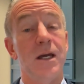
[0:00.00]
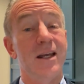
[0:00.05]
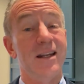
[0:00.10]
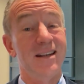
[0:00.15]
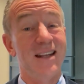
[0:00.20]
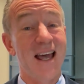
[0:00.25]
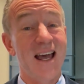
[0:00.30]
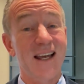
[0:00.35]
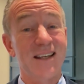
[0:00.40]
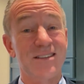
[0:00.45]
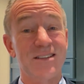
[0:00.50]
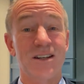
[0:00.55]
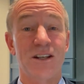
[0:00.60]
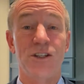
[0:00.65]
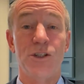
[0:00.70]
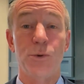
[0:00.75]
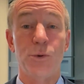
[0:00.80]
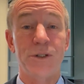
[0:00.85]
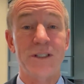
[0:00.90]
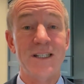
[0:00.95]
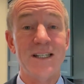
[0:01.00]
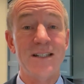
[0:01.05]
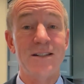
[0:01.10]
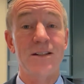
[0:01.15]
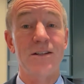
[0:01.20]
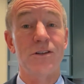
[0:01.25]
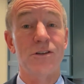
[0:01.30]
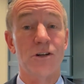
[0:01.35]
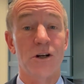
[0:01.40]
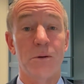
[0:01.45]
Next, you will need to
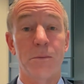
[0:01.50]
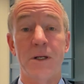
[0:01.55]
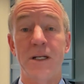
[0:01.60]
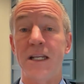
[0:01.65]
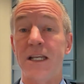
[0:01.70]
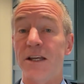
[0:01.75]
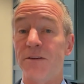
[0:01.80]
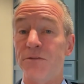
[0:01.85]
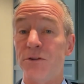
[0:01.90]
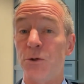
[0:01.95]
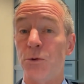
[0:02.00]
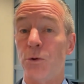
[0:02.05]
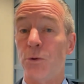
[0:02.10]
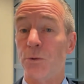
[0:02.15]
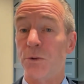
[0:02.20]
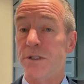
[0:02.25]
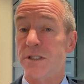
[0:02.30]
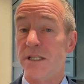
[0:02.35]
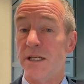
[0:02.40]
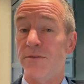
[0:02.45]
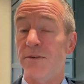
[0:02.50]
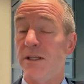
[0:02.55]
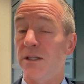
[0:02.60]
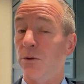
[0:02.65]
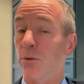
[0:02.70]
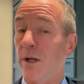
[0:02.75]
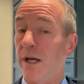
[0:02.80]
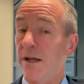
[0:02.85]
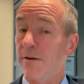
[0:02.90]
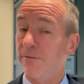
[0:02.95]
determine if you will receive
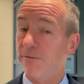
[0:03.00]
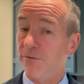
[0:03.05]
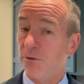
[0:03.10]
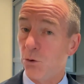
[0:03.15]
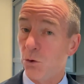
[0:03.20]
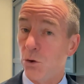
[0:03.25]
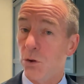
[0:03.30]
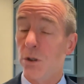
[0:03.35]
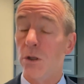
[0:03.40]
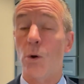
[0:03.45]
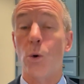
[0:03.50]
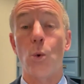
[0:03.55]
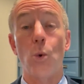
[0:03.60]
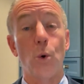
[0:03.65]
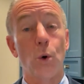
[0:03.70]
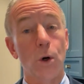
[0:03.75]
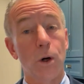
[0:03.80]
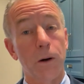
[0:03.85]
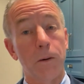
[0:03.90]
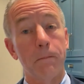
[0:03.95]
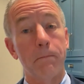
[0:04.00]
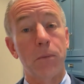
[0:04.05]
either a full or